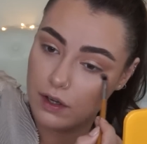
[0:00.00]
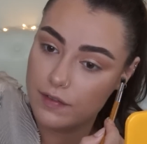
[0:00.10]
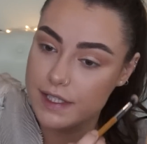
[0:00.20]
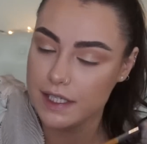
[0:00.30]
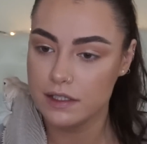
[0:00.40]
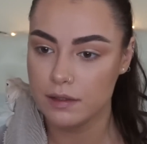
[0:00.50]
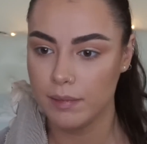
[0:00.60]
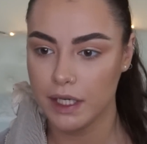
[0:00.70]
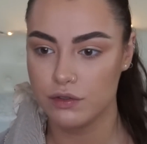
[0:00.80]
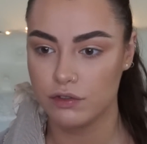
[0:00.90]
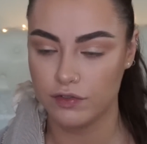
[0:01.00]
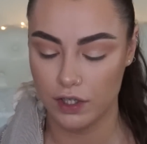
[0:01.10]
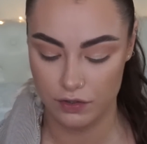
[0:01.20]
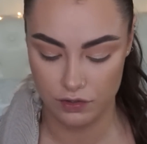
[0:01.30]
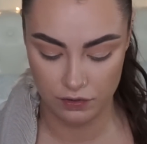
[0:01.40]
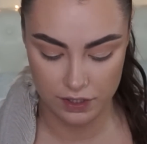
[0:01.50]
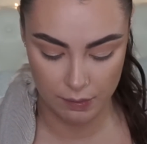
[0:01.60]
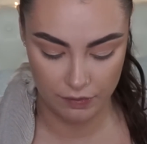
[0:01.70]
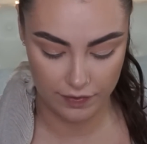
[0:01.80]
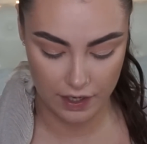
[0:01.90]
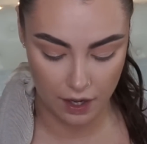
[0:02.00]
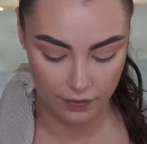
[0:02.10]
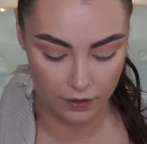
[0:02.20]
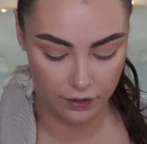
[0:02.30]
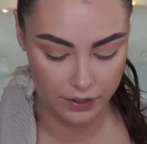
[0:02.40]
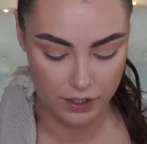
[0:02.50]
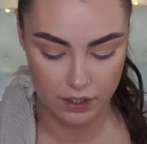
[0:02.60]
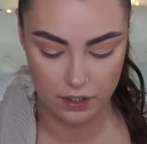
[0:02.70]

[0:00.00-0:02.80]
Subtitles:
I've seen some mixed reviews on some of the other